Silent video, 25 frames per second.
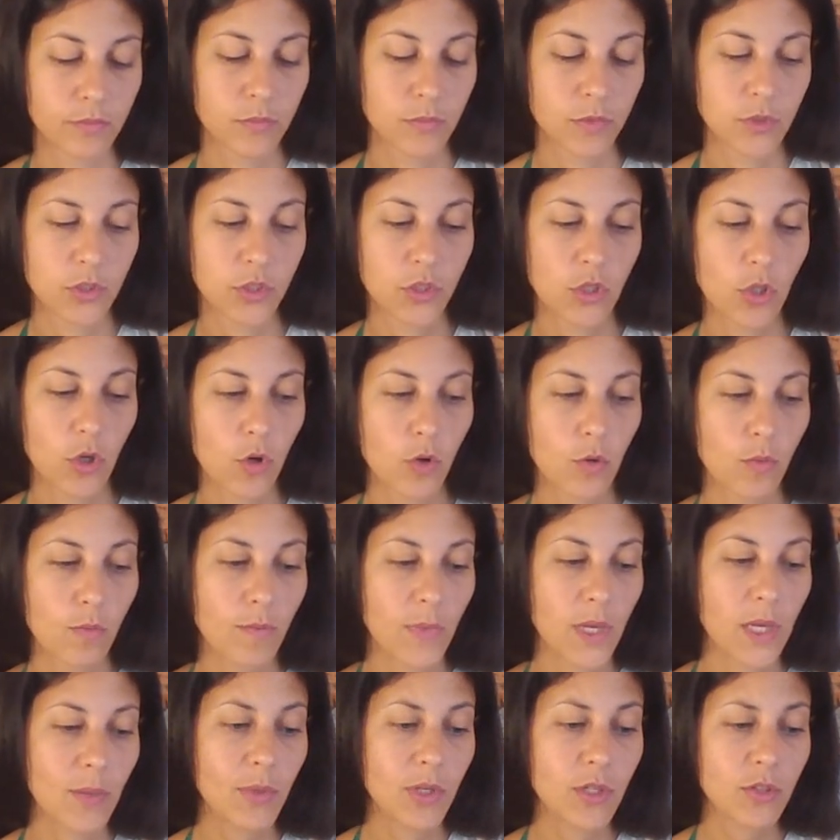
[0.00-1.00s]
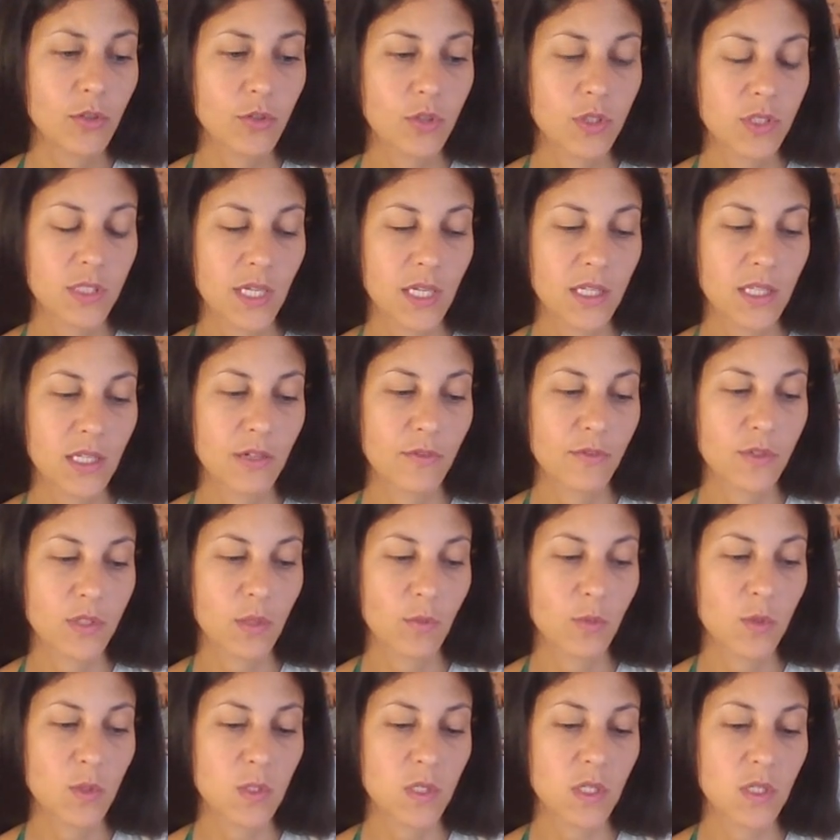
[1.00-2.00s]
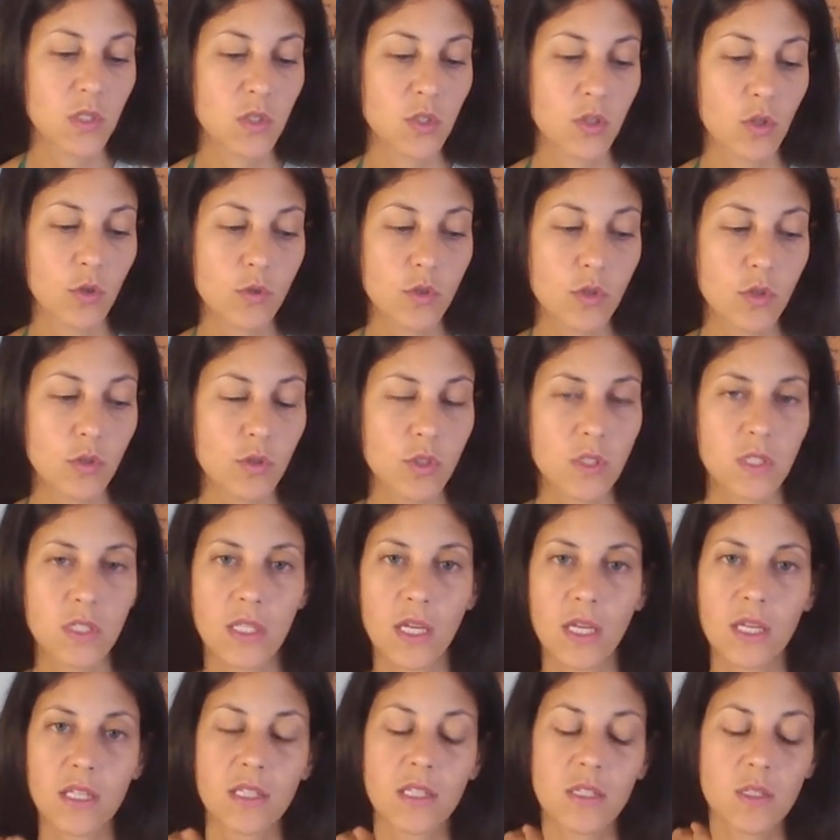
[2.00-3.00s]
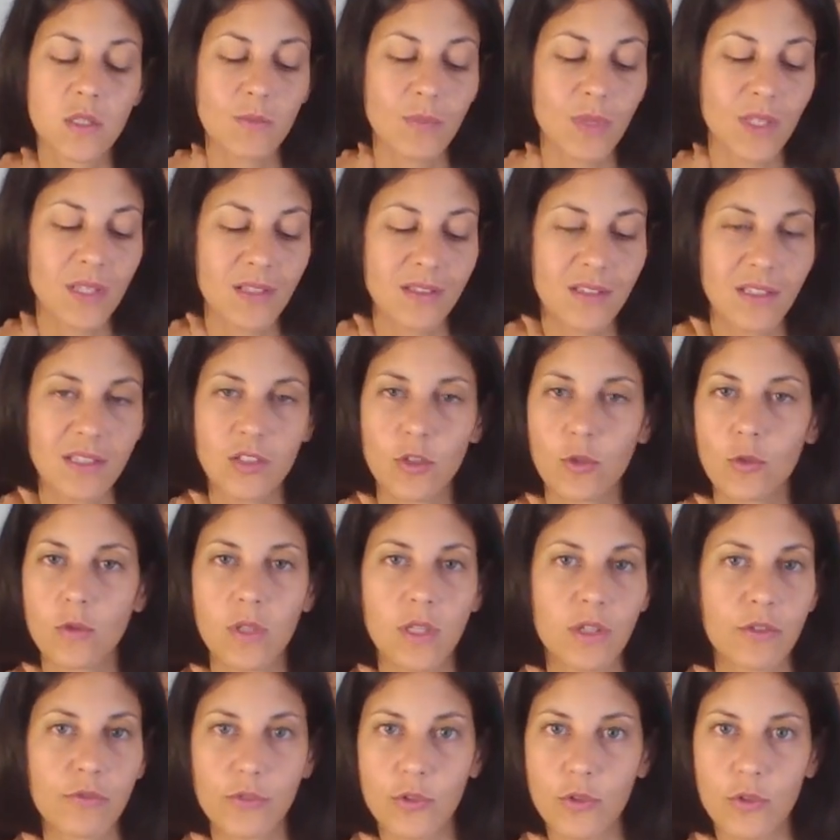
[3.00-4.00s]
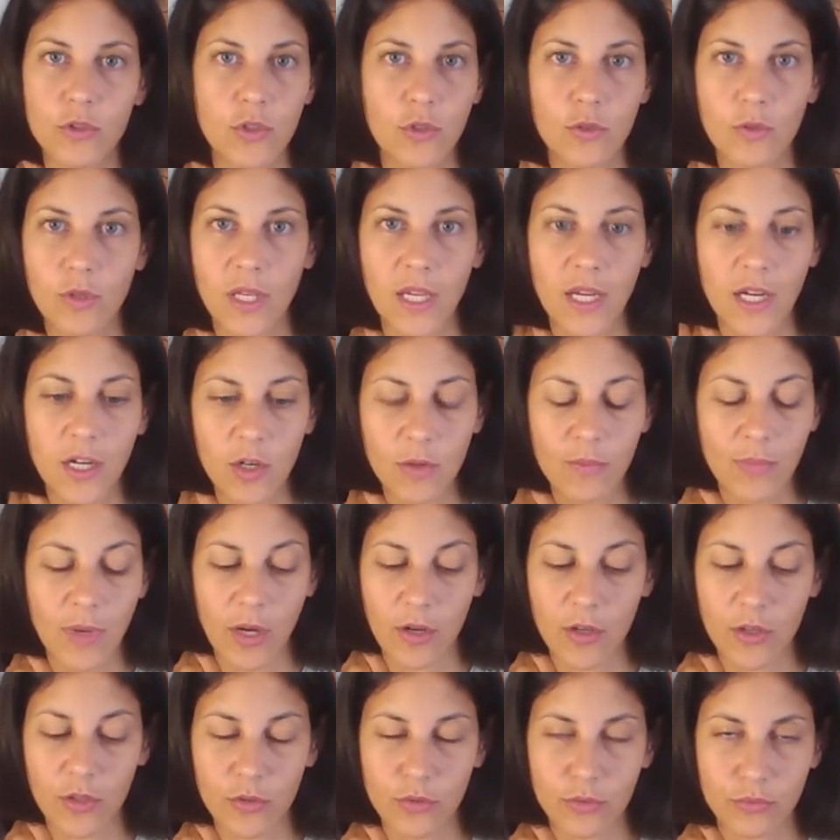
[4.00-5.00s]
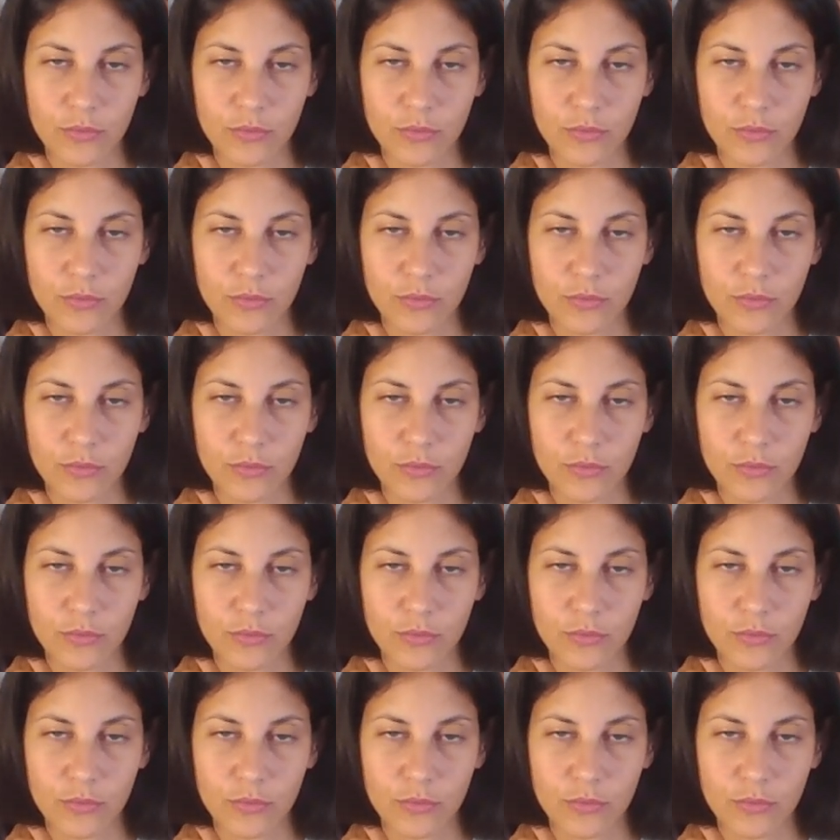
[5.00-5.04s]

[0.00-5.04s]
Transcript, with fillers: So maybe understand that if someone says no to you, it's that it doesn't mean that they don't love you or don't care about you.